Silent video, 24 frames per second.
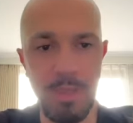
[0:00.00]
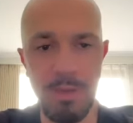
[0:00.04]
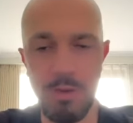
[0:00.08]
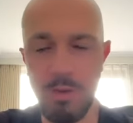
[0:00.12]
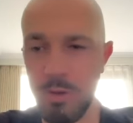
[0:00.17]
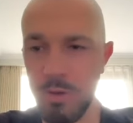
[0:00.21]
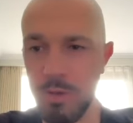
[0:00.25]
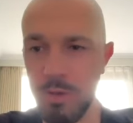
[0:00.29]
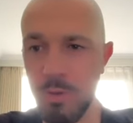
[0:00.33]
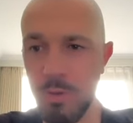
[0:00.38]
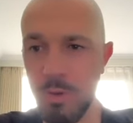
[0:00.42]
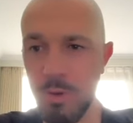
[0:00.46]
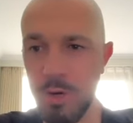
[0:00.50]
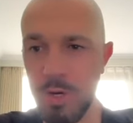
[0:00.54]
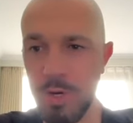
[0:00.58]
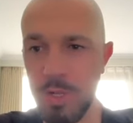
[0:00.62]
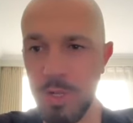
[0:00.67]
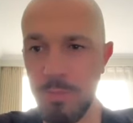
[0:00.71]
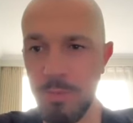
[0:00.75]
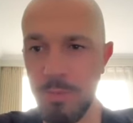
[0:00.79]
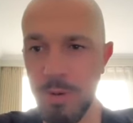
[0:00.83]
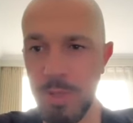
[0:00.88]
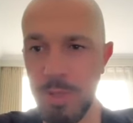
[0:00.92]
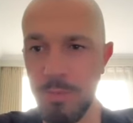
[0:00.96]
good quality
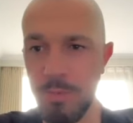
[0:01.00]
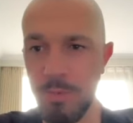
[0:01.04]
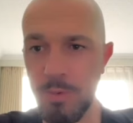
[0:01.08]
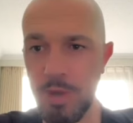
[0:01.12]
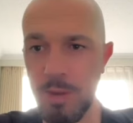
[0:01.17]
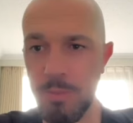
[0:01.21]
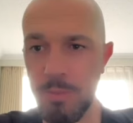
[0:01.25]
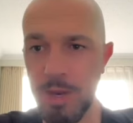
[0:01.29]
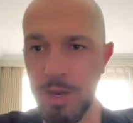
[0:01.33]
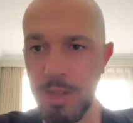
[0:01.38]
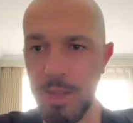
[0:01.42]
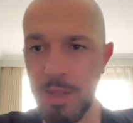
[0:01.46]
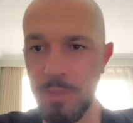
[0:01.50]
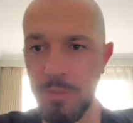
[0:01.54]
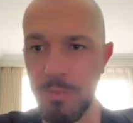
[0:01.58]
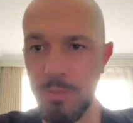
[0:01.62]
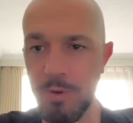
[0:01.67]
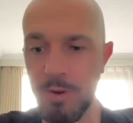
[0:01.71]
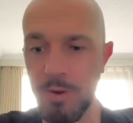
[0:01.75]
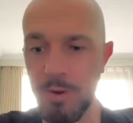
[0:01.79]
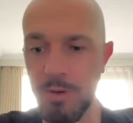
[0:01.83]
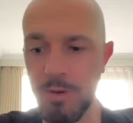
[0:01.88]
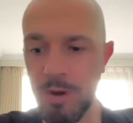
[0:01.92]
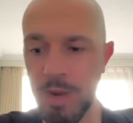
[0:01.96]
people come out of that
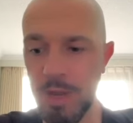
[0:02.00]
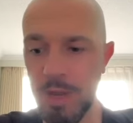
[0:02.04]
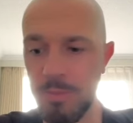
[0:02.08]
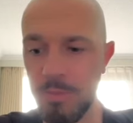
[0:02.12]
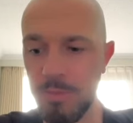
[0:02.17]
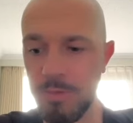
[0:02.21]
program.